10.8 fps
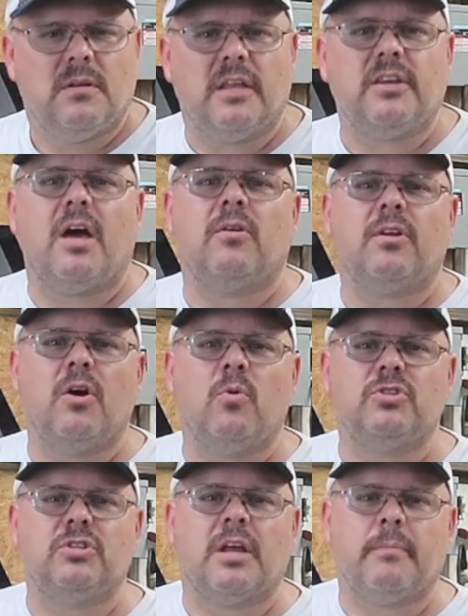Let Donald know
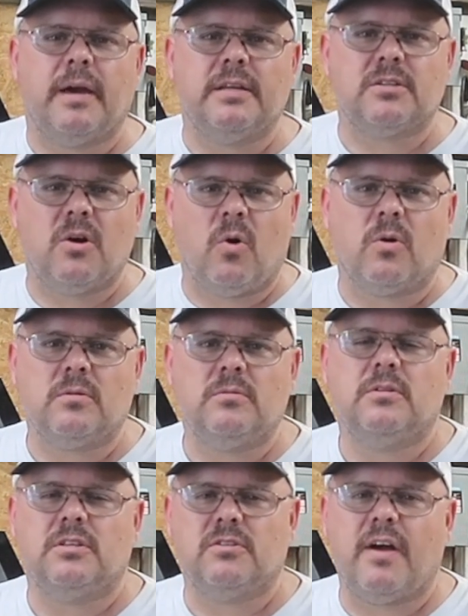what you think about this car.
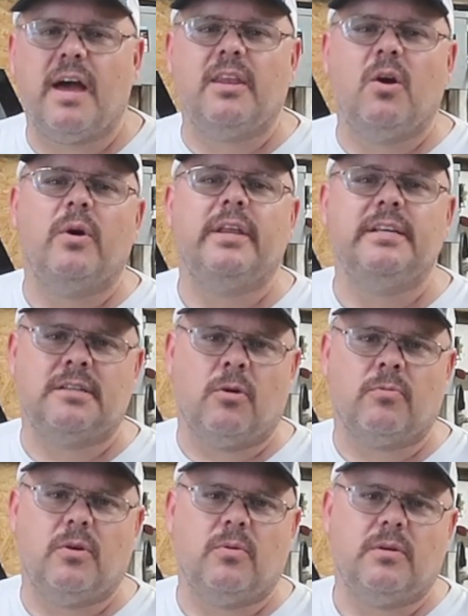Because if I know it, he's going
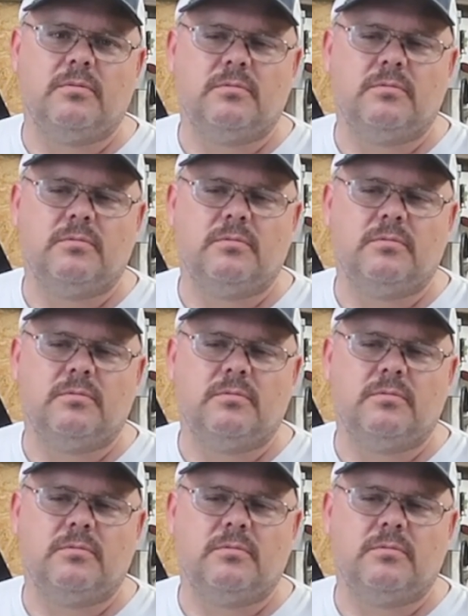to know it.